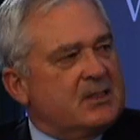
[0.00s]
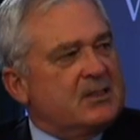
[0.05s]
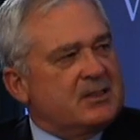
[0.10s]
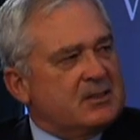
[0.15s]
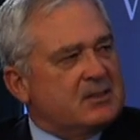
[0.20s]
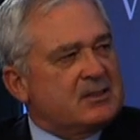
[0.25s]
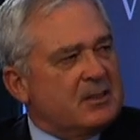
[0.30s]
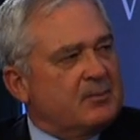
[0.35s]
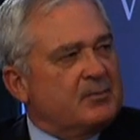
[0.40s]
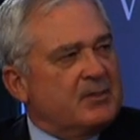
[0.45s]

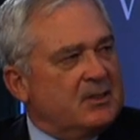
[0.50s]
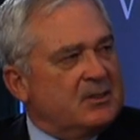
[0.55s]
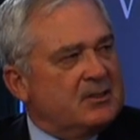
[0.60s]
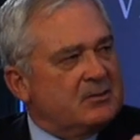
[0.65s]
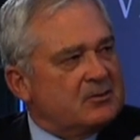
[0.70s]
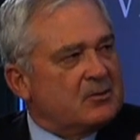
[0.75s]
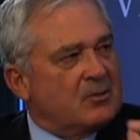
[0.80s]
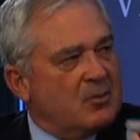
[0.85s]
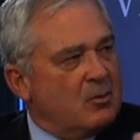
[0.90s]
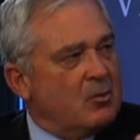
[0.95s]
is, I mean, he's
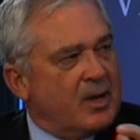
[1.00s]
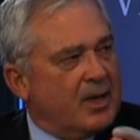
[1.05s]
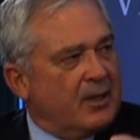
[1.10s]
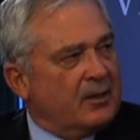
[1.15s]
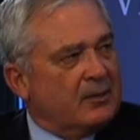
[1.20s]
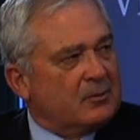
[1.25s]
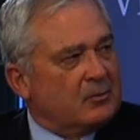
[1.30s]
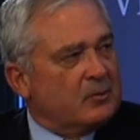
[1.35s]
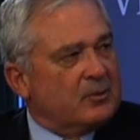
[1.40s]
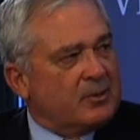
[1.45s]
so
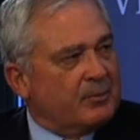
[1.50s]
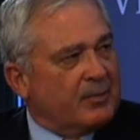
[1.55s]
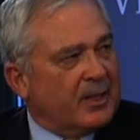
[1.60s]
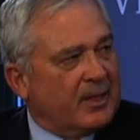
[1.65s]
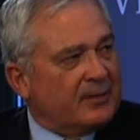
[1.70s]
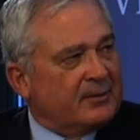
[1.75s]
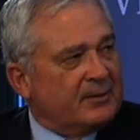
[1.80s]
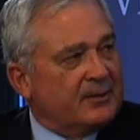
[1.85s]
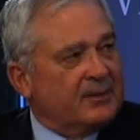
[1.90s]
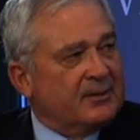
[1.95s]
eloquent
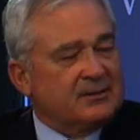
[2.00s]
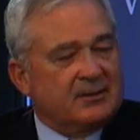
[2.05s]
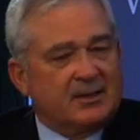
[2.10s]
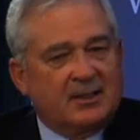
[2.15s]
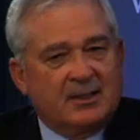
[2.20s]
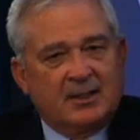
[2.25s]
about things,